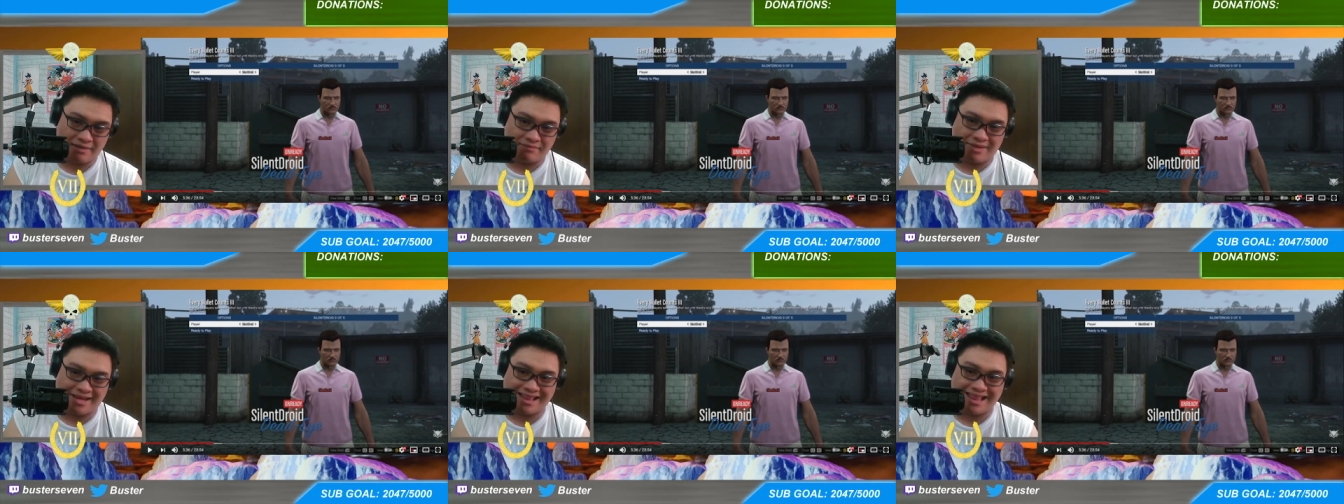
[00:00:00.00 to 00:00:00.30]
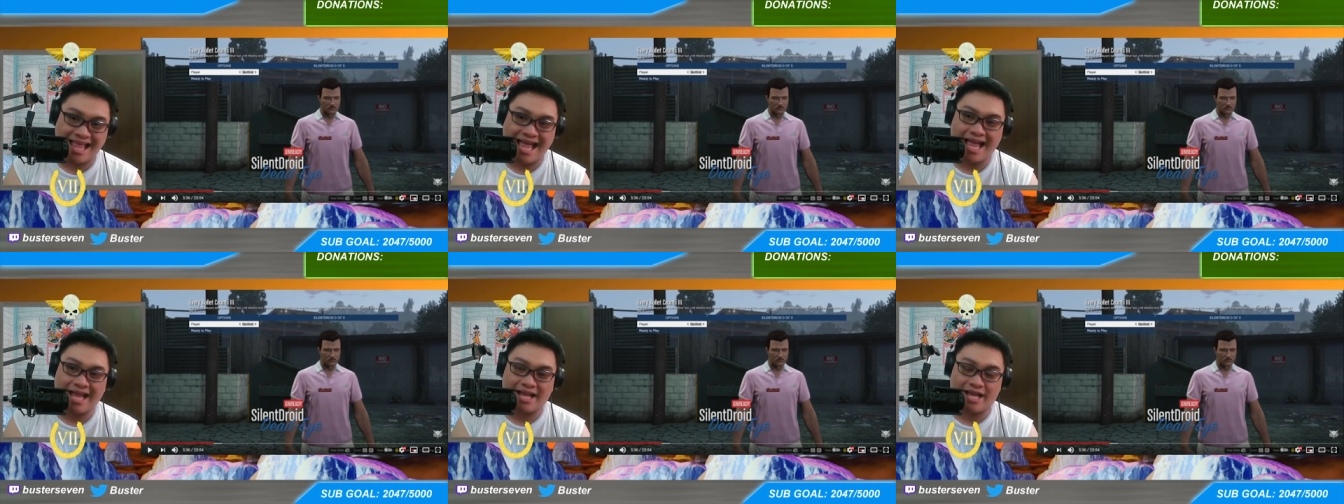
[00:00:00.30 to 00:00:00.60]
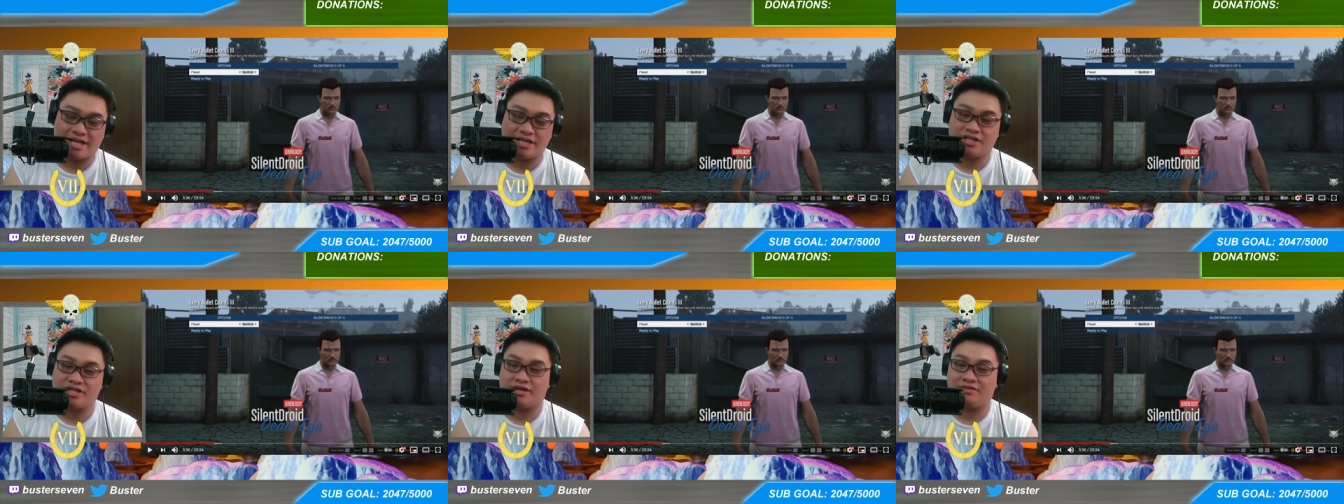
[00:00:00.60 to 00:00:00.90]
My lag.
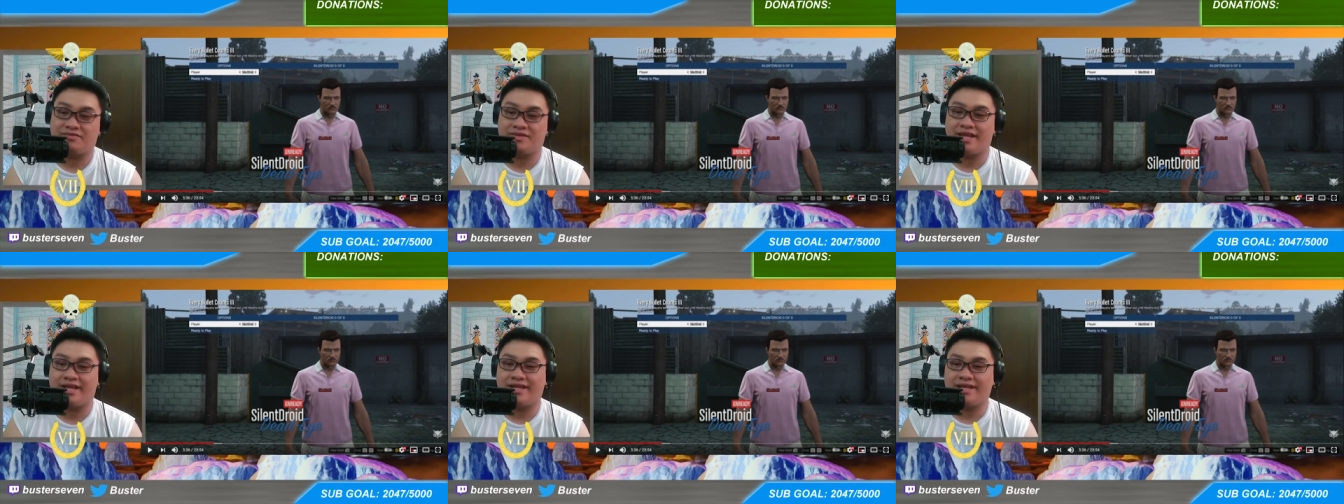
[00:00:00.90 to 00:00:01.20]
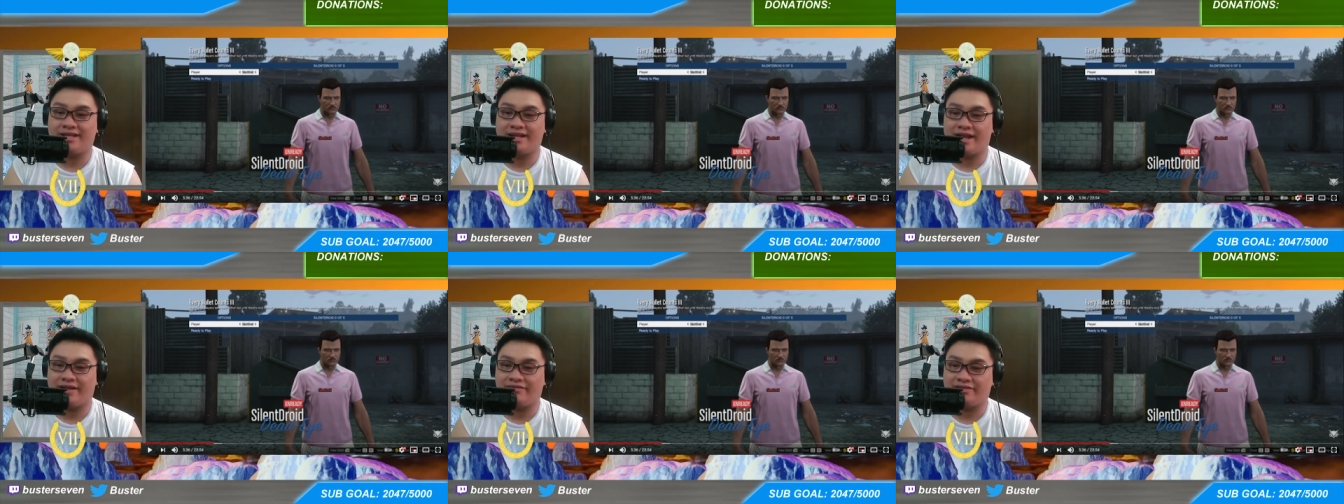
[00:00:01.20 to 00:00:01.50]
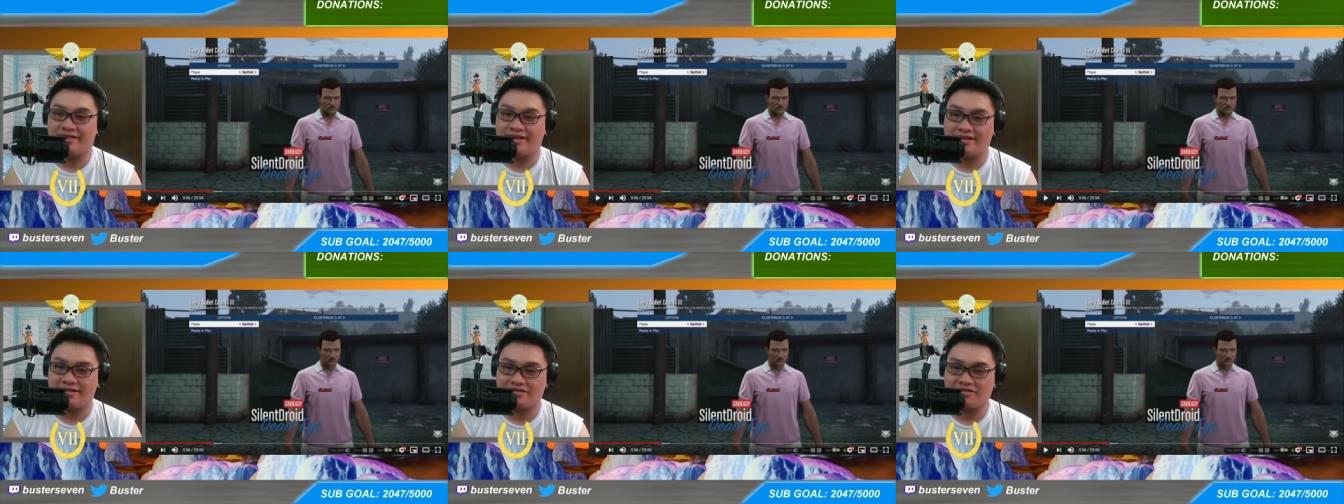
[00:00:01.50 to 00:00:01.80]
I should have taken
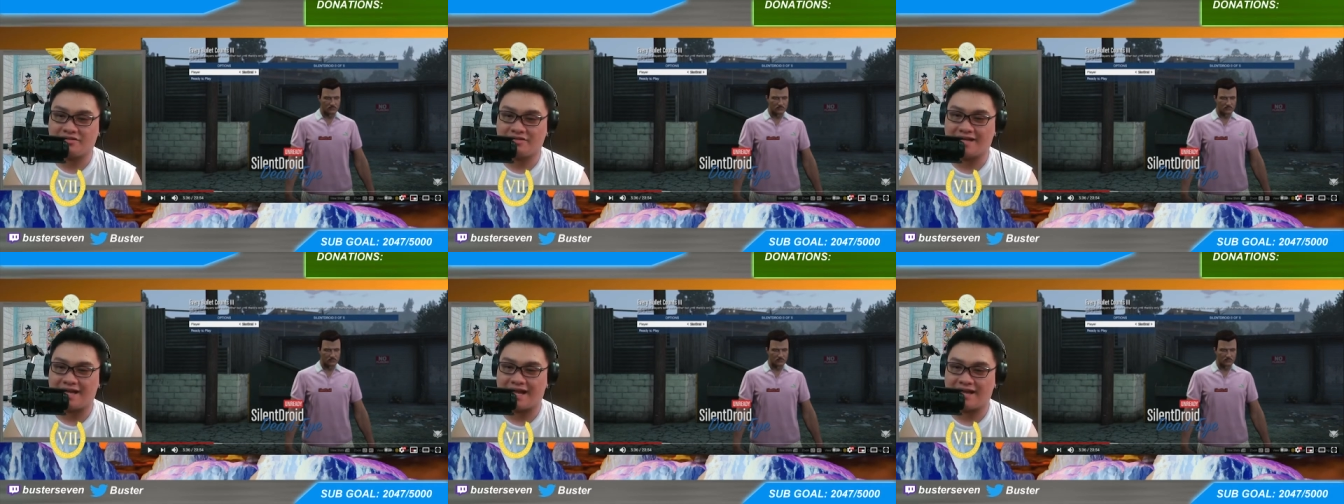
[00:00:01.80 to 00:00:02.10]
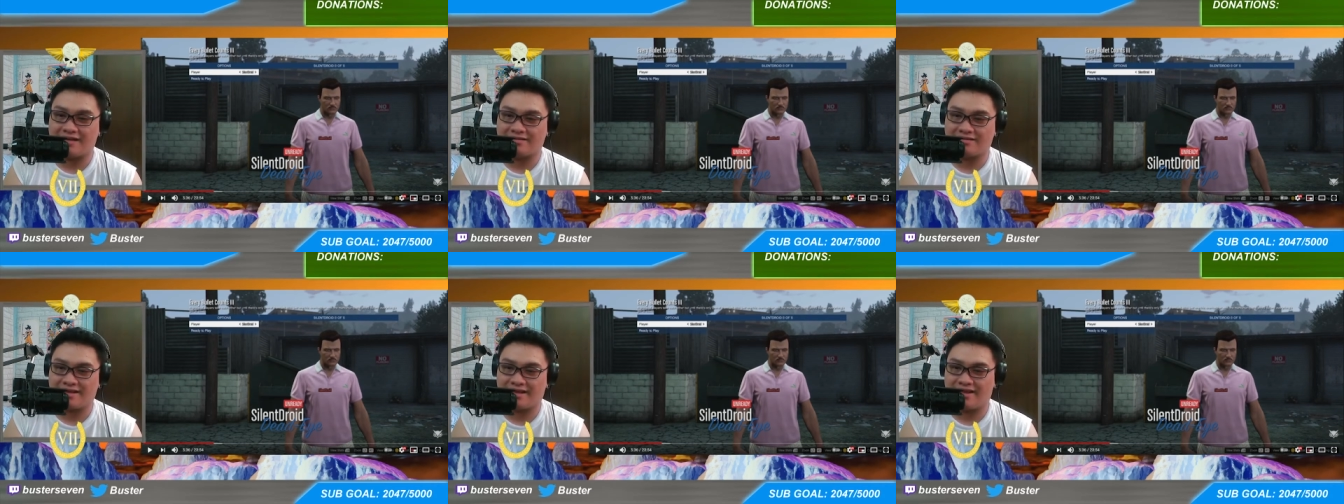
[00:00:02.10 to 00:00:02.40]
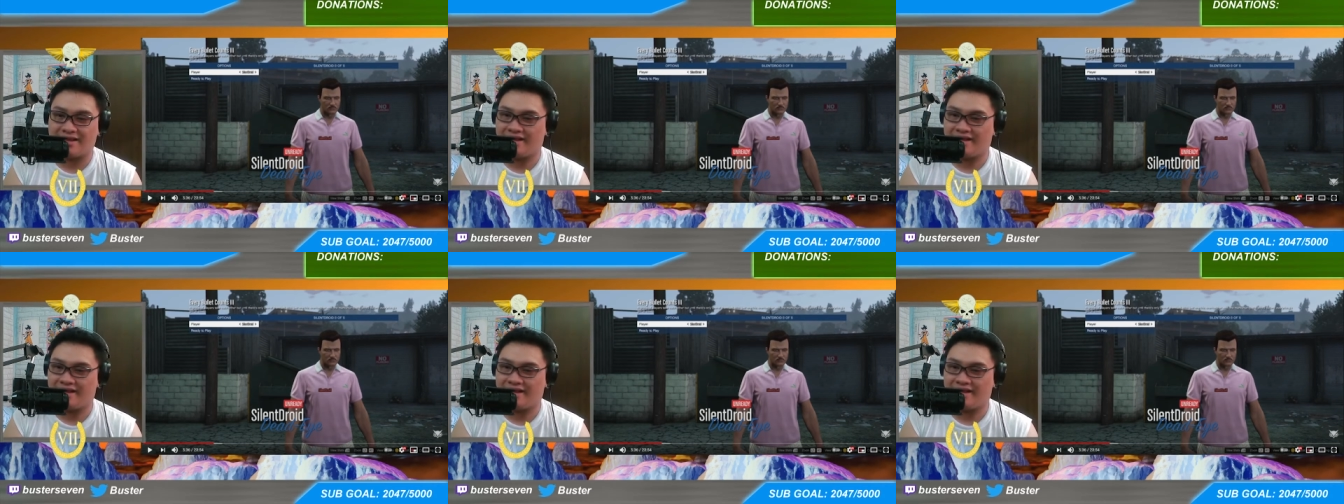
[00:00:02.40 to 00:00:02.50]
everything into account